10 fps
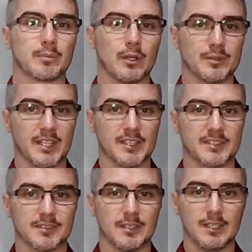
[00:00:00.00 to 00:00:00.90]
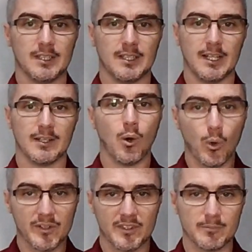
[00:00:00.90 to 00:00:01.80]
process,
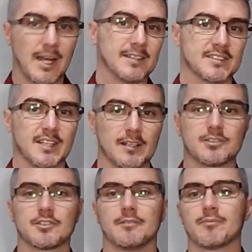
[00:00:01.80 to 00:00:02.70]
order them as such.